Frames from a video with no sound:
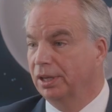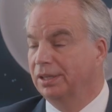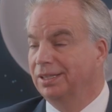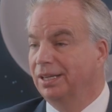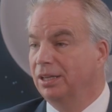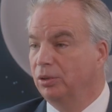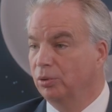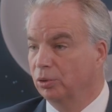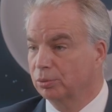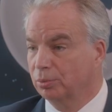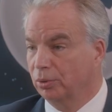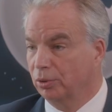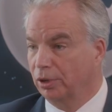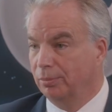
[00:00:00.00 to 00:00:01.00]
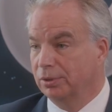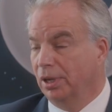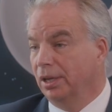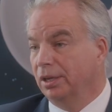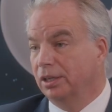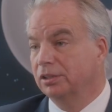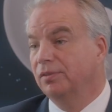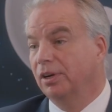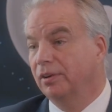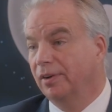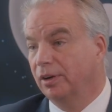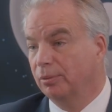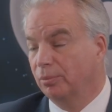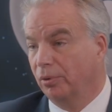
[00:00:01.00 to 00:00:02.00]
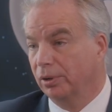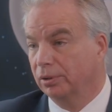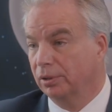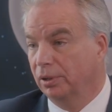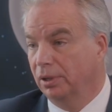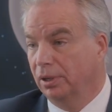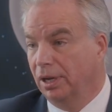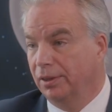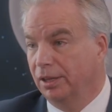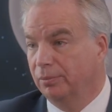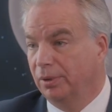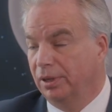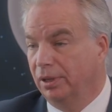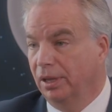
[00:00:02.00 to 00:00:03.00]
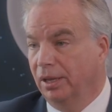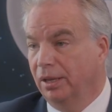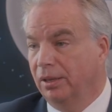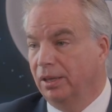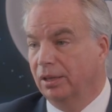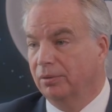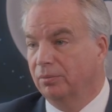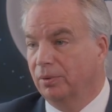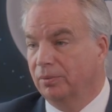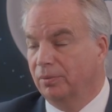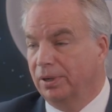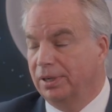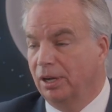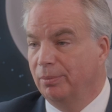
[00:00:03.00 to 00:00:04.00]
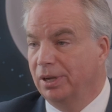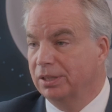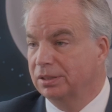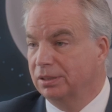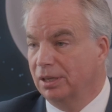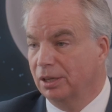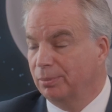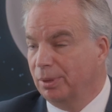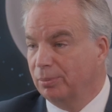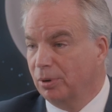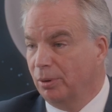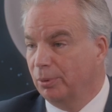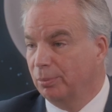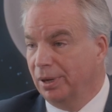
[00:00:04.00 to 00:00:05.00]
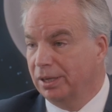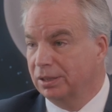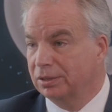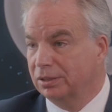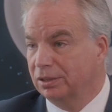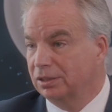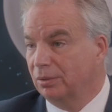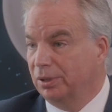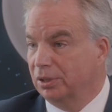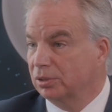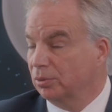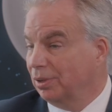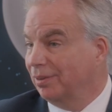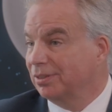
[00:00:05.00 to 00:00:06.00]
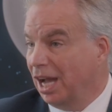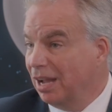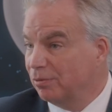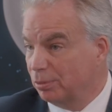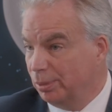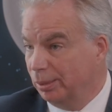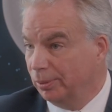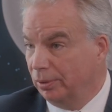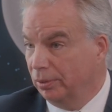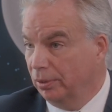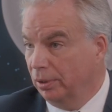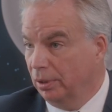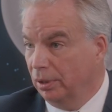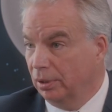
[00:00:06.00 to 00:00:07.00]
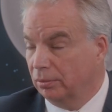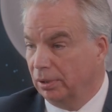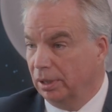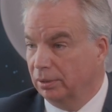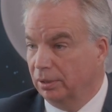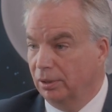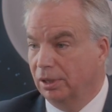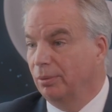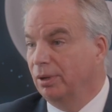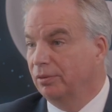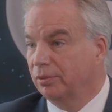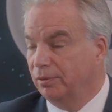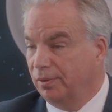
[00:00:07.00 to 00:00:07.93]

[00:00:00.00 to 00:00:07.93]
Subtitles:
continue those programs is very, very important. I think right now, medicine, the other big problem with medicine is that we just don't have time for people, right? You come in for a